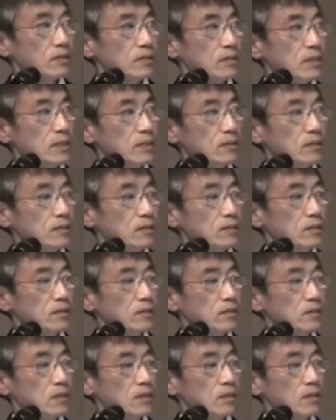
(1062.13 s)
Then
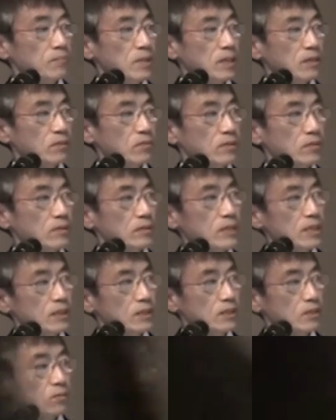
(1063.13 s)

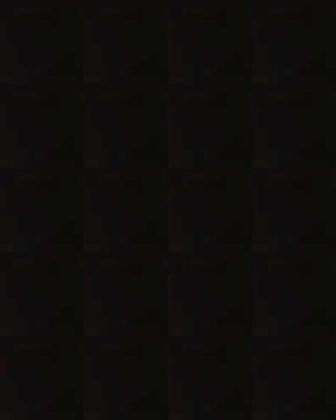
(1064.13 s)
sedimentation